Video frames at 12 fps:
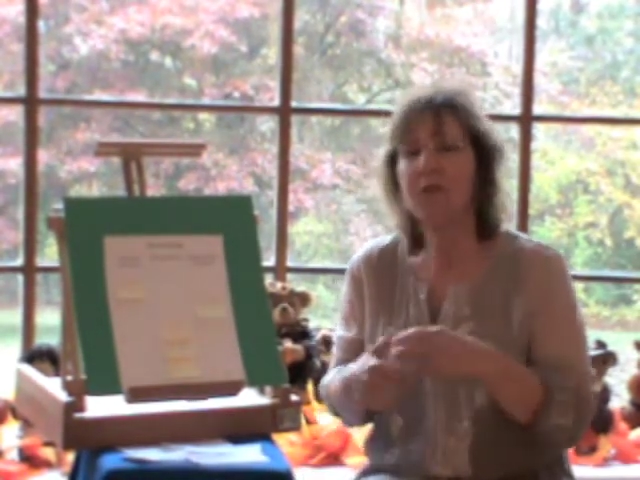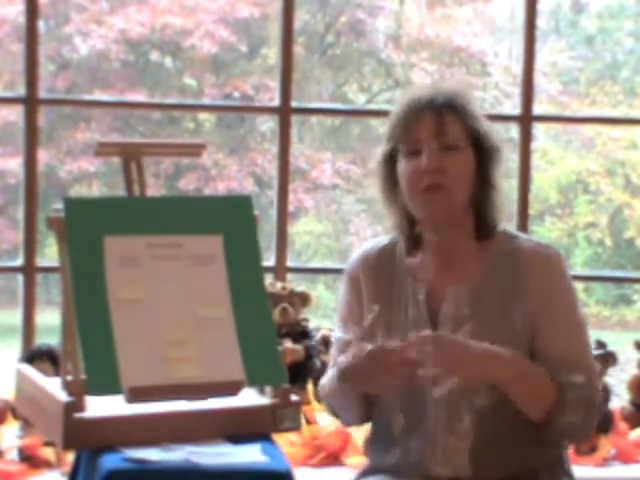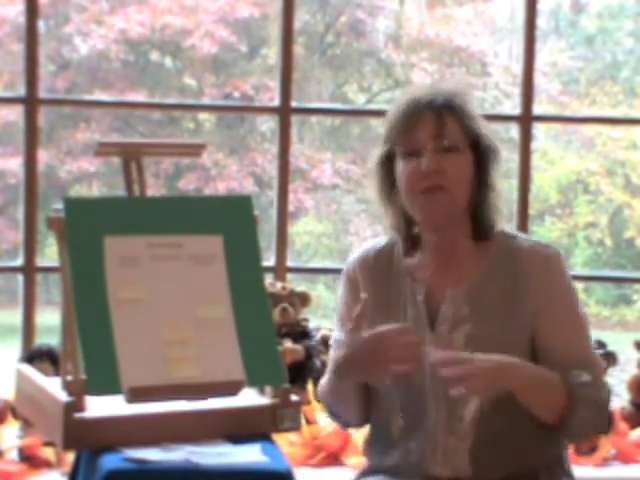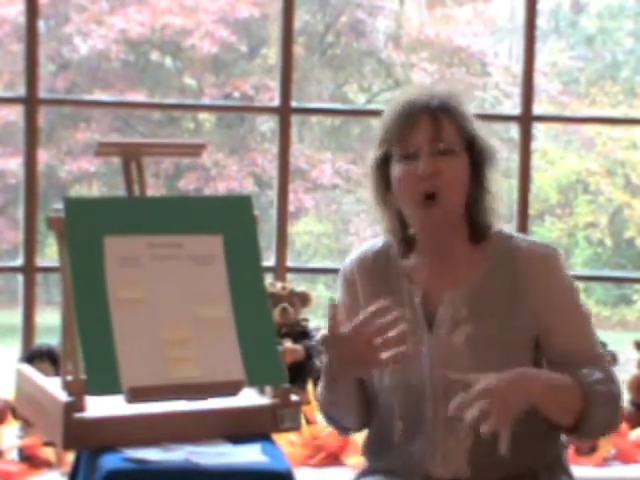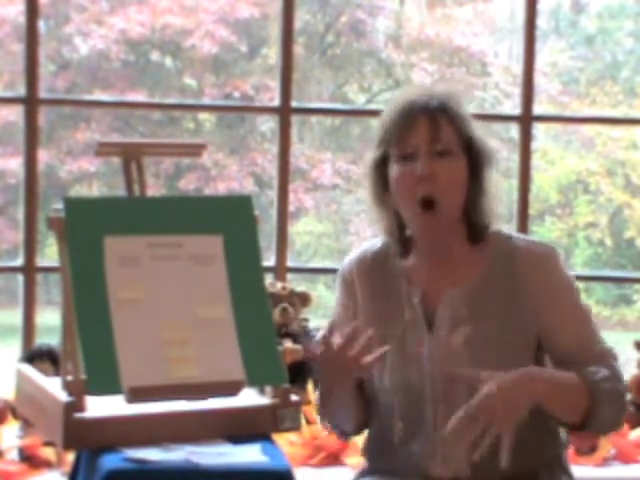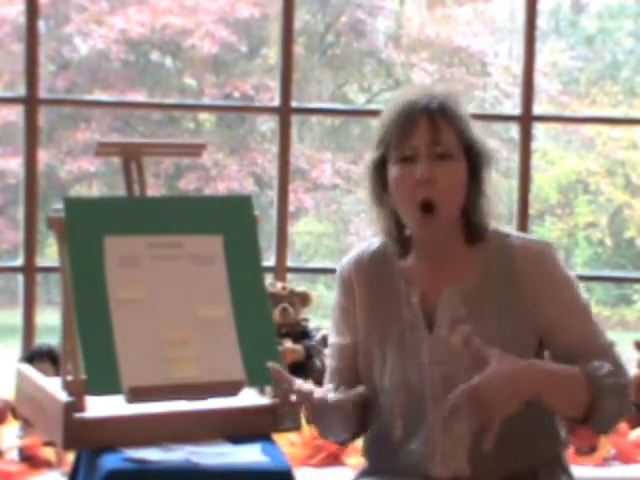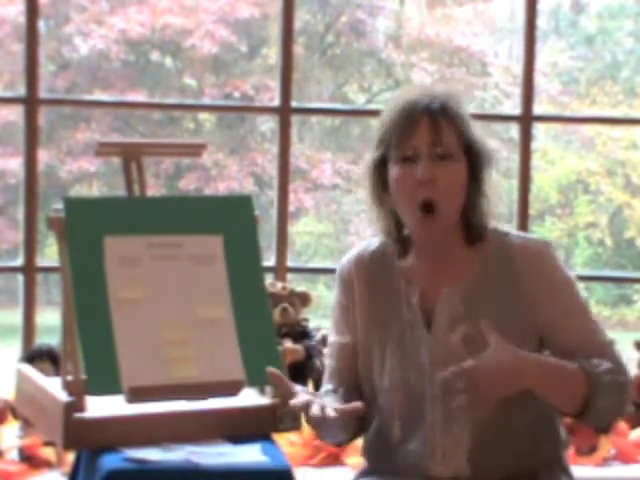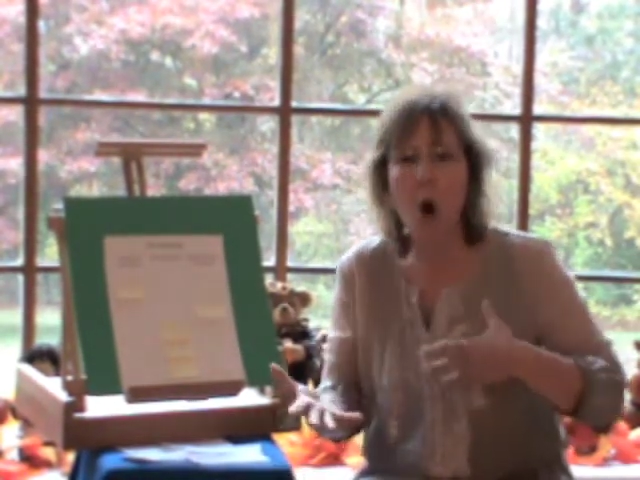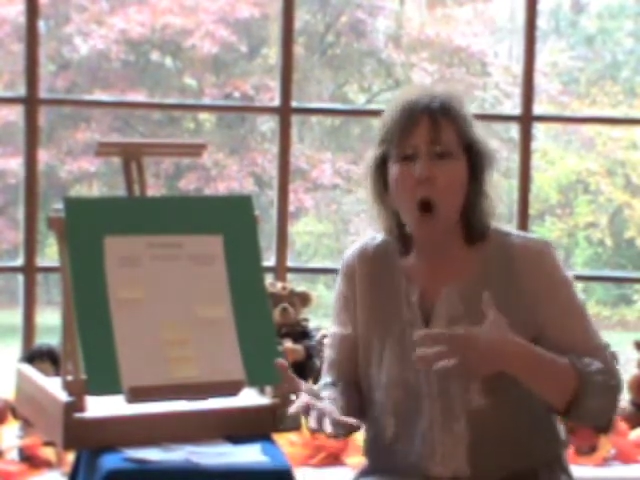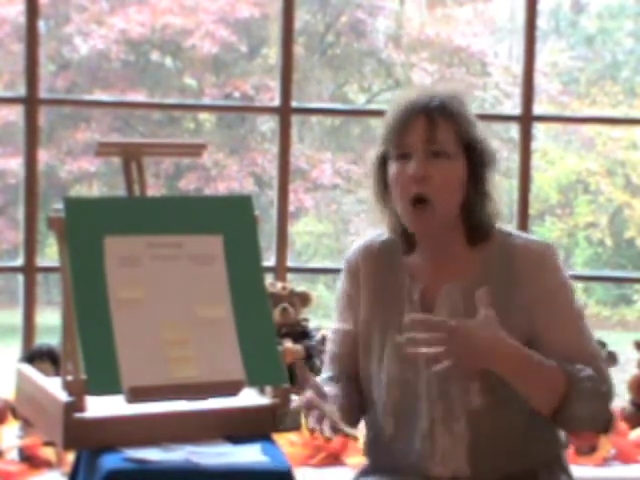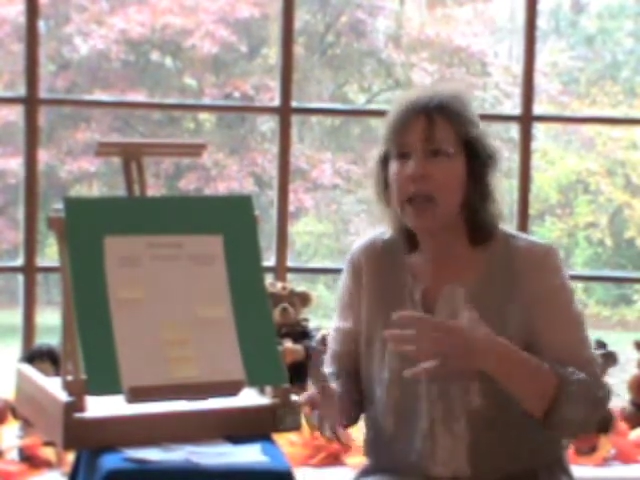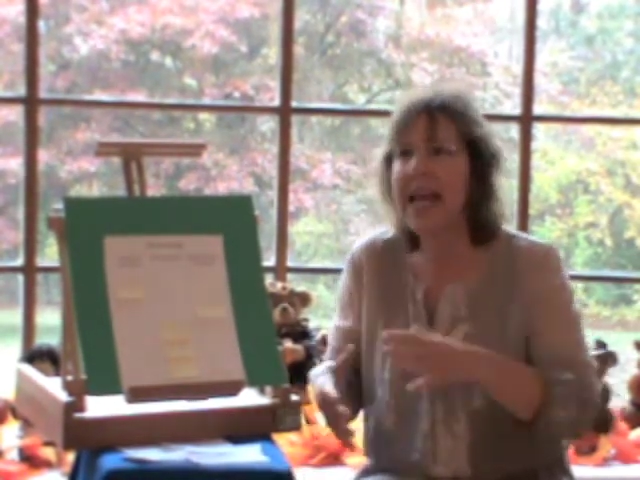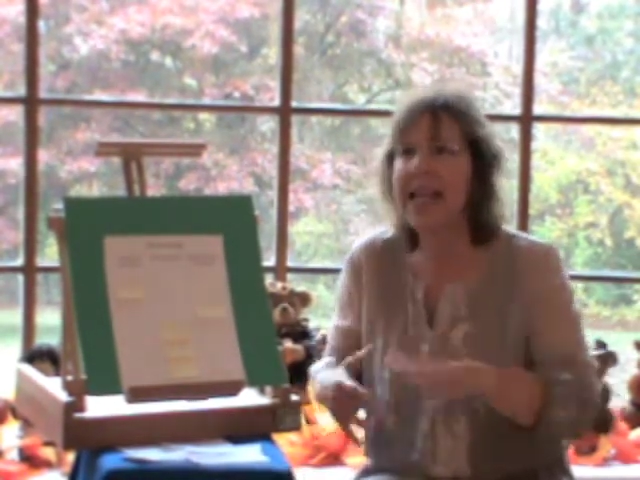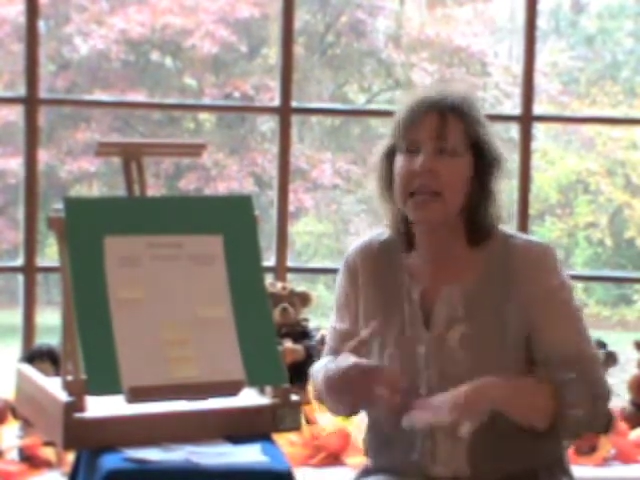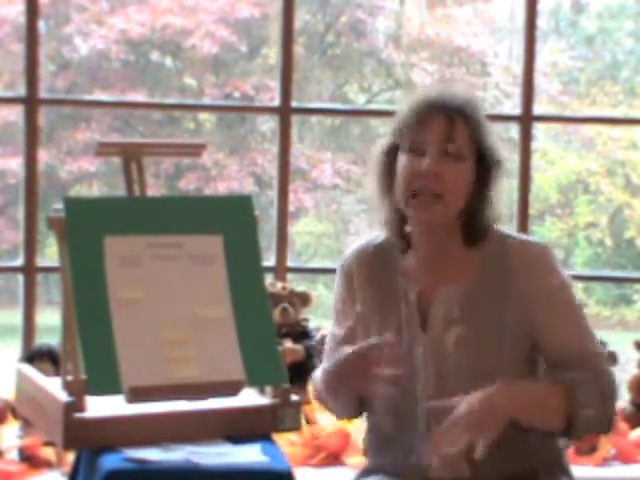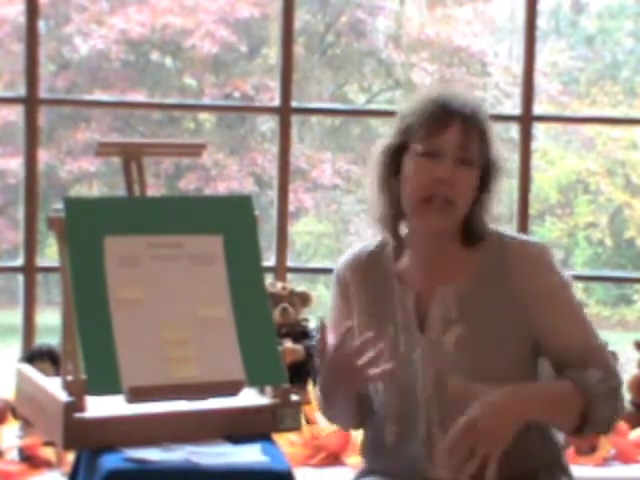the fall and